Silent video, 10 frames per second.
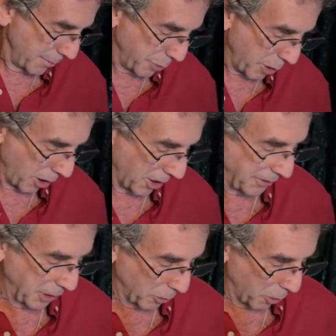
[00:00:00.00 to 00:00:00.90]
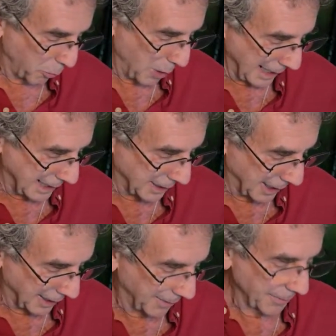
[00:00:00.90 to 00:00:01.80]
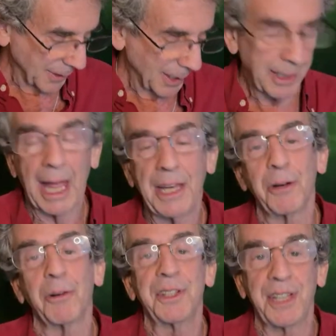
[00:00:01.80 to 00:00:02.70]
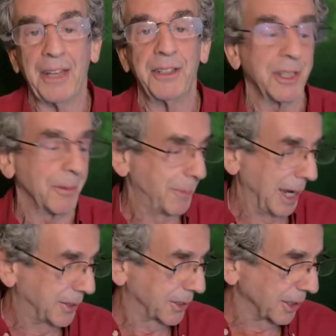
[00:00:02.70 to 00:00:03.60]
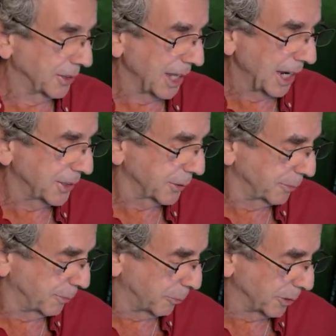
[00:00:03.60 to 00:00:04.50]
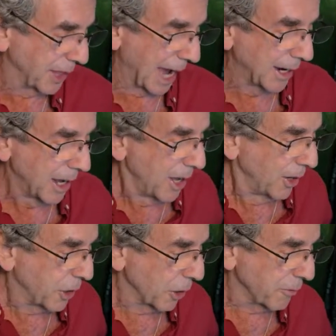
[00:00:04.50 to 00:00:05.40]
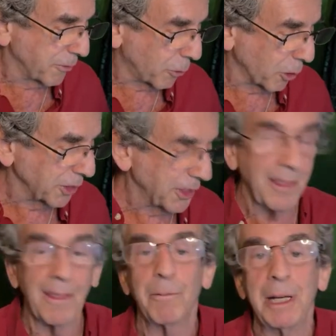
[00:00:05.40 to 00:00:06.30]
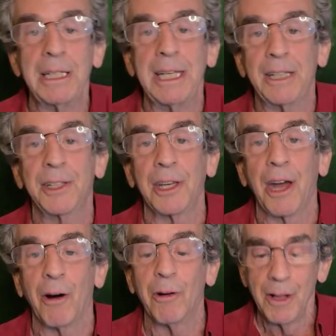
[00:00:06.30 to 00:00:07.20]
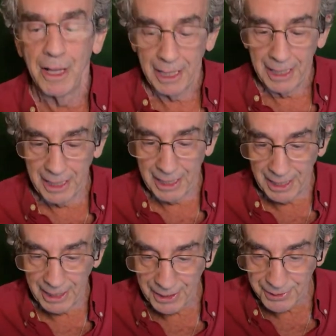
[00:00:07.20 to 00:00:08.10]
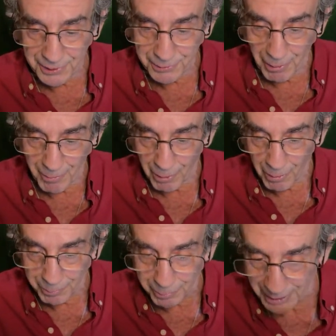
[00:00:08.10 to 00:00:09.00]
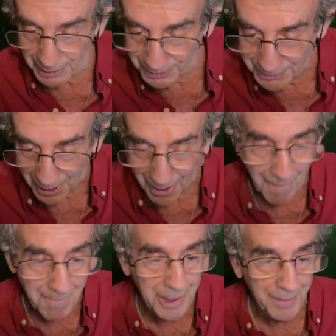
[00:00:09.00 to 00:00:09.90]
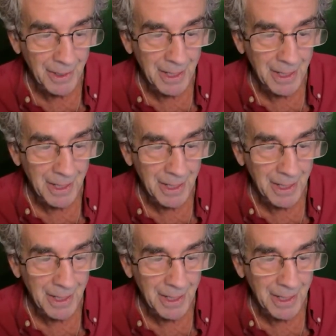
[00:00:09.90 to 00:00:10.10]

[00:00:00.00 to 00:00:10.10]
Part of your awakening and your ascension, basically. So that's with that. So the fourth thing that we need to know is, drum roll please, and